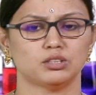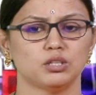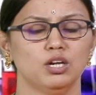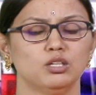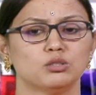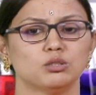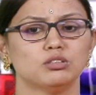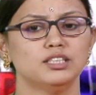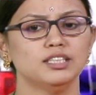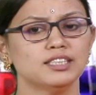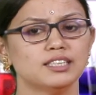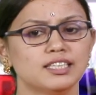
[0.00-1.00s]
So these
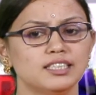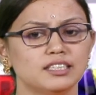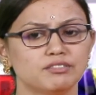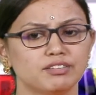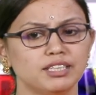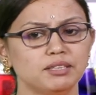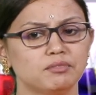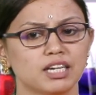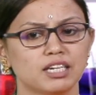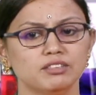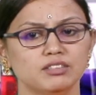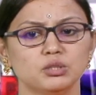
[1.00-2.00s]
are the different
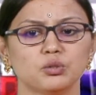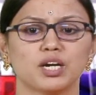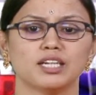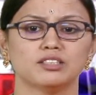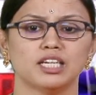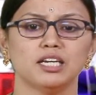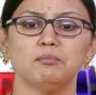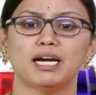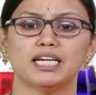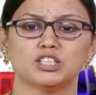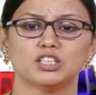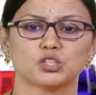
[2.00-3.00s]
flowers, you can say
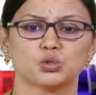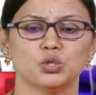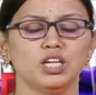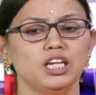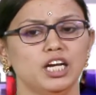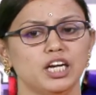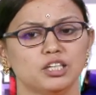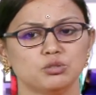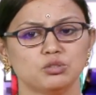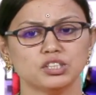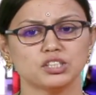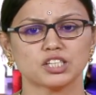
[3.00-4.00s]
bisexual,
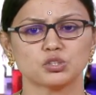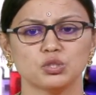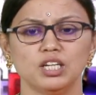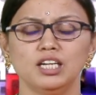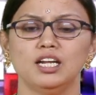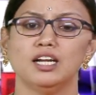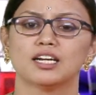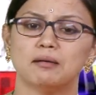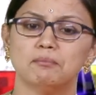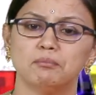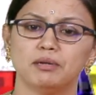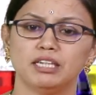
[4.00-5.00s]
unisexual,
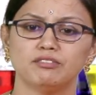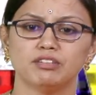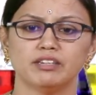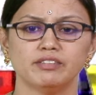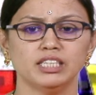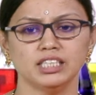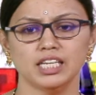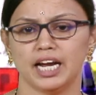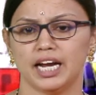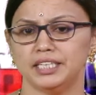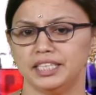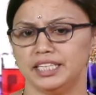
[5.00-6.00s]
complete flowers
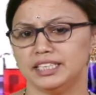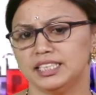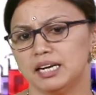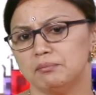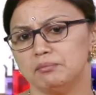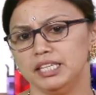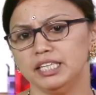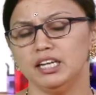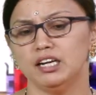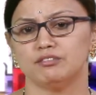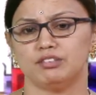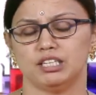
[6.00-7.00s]
and incomplete
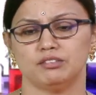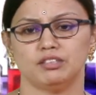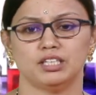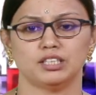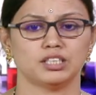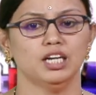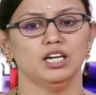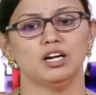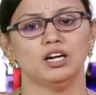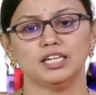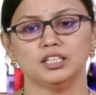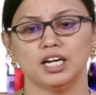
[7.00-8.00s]
flowers.
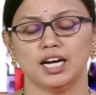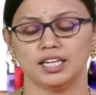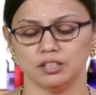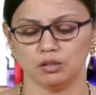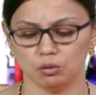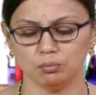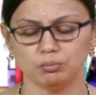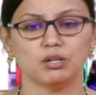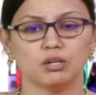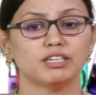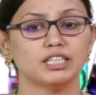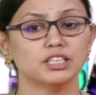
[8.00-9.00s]
And I hope you have
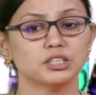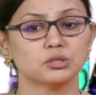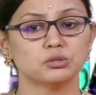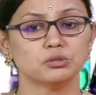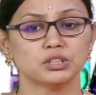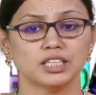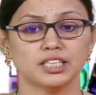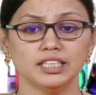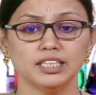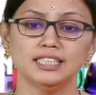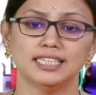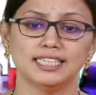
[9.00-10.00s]
understood, children.
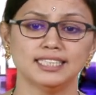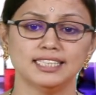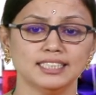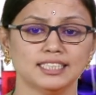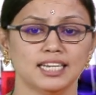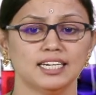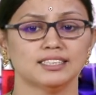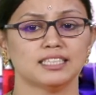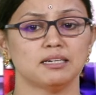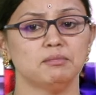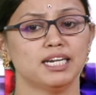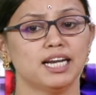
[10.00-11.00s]
Let us
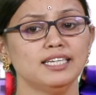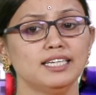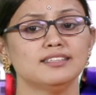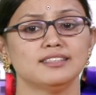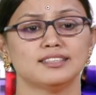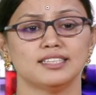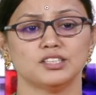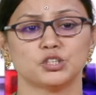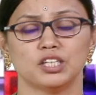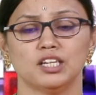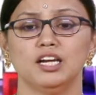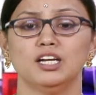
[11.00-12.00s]
summarize this session.
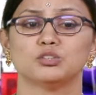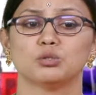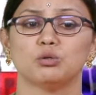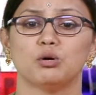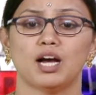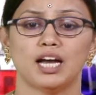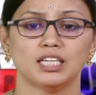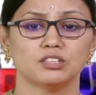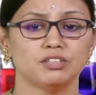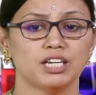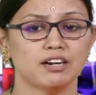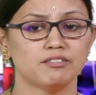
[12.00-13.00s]
So as we
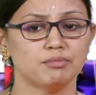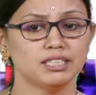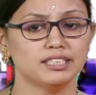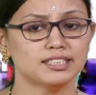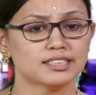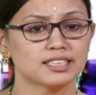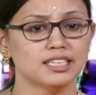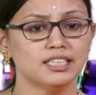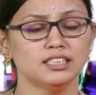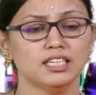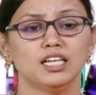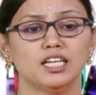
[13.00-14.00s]
have been discussed,
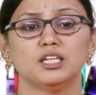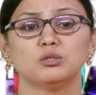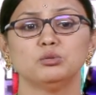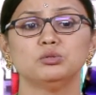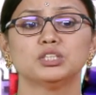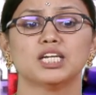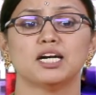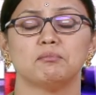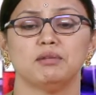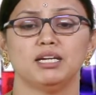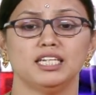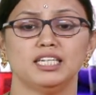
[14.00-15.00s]
the roots are
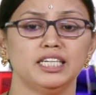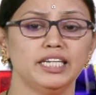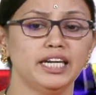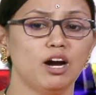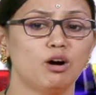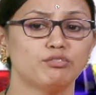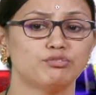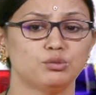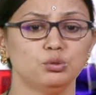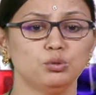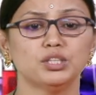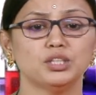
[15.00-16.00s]
mainly of two
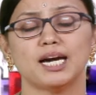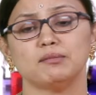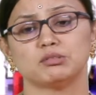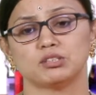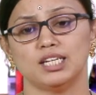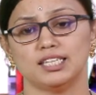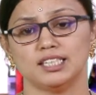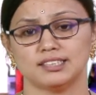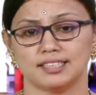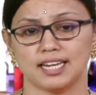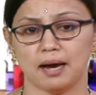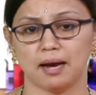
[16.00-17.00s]
types, that is
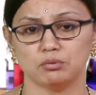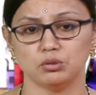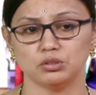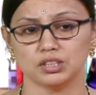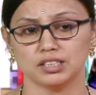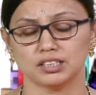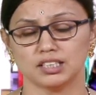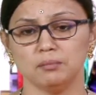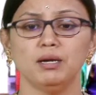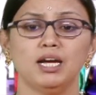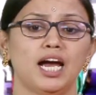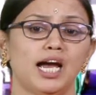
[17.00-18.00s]
taproot system
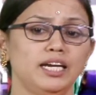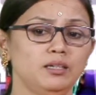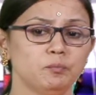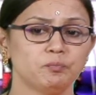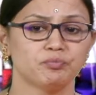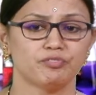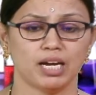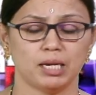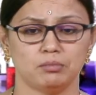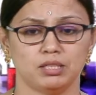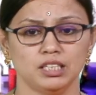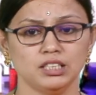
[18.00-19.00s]
and
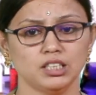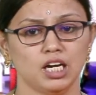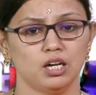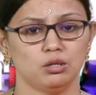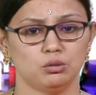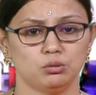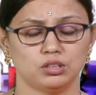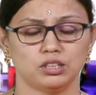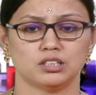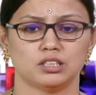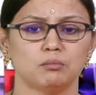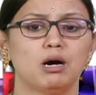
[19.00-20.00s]
fibrous root
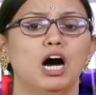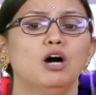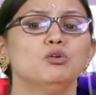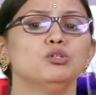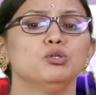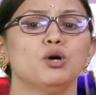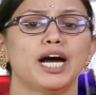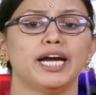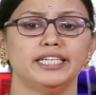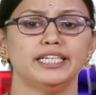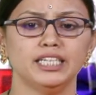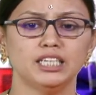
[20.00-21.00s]
system. How do you
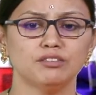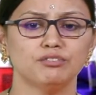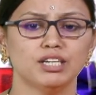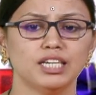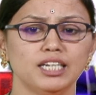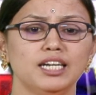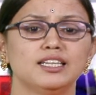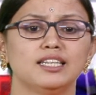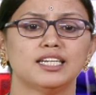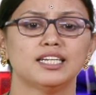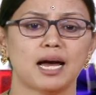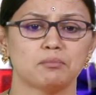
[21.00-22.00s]
identify the
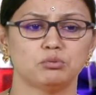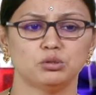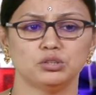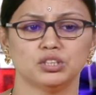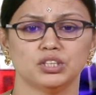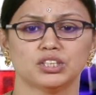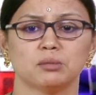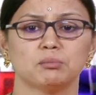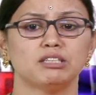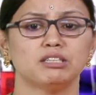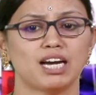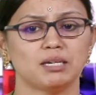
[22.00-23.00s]
taproot system and
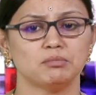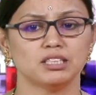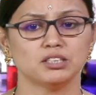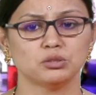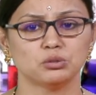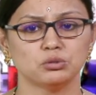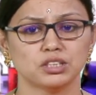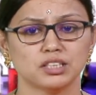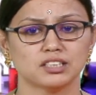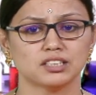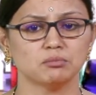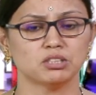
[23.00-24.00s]
fibrous root
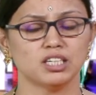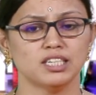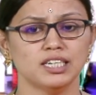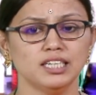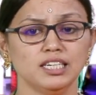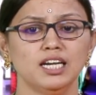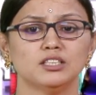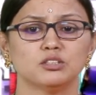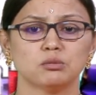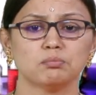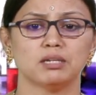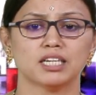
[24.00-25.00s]
system, children? So
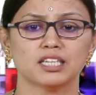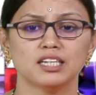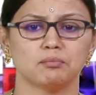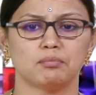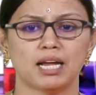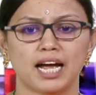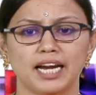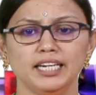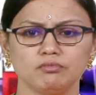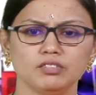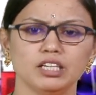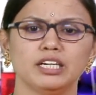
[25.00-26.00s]
plant,
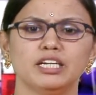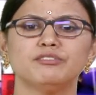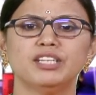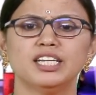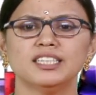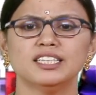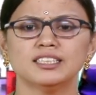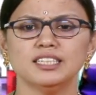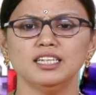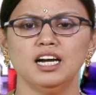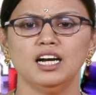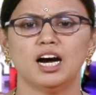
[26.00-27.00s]
if there is
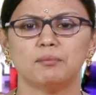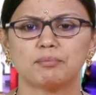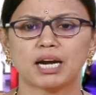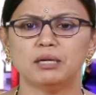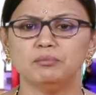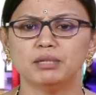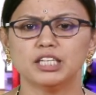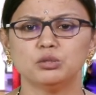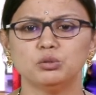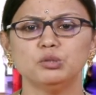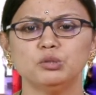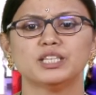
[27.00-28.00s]
a primary root
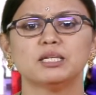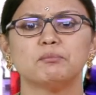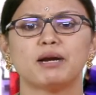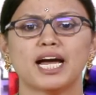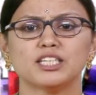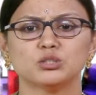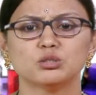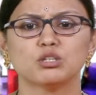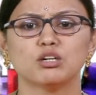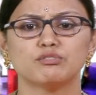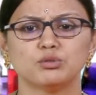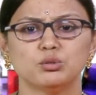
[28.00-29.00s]
with the branches of
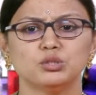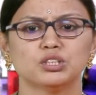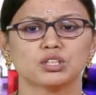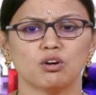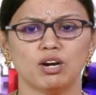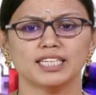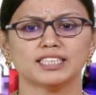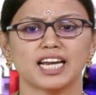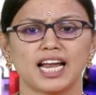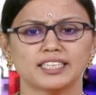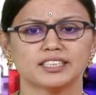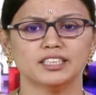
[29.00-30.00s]
roots called as
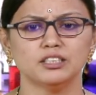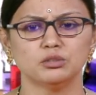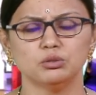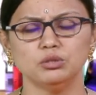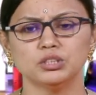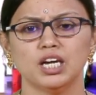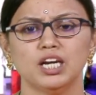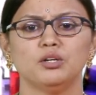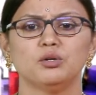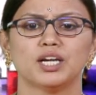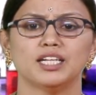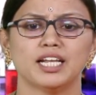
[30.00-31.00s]
lateral roots, you
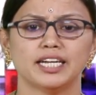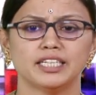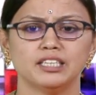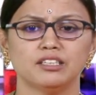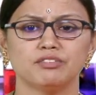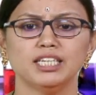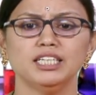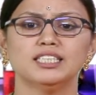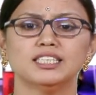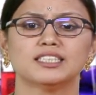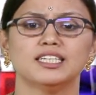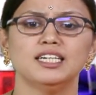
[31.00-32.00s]
can identify it is
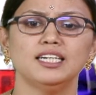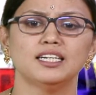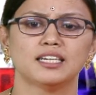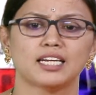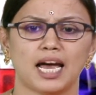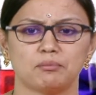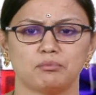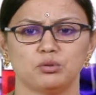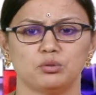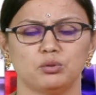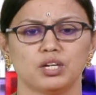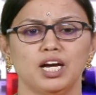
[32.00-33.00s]
a taproot.